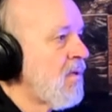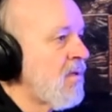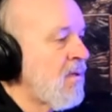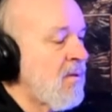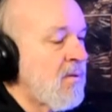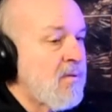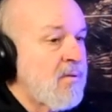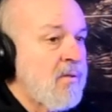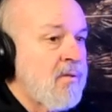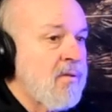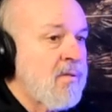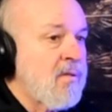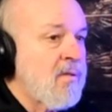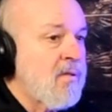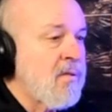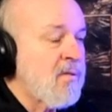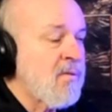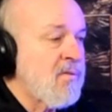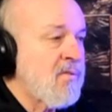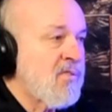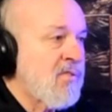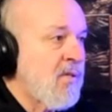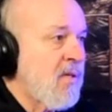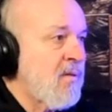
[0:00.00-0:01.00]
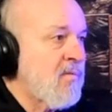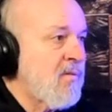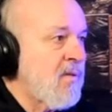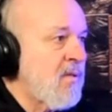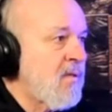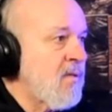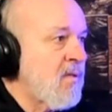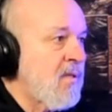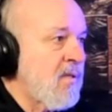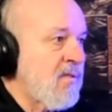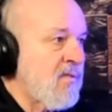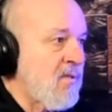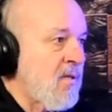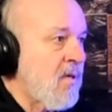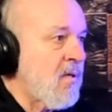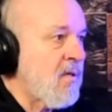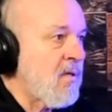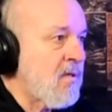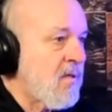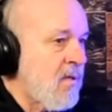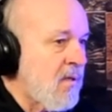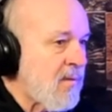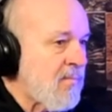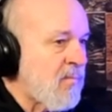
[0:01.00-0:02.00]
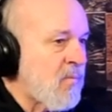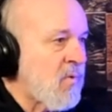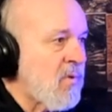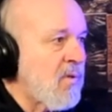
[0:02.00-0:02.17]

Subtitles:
You look at the Chevy, and it's got to come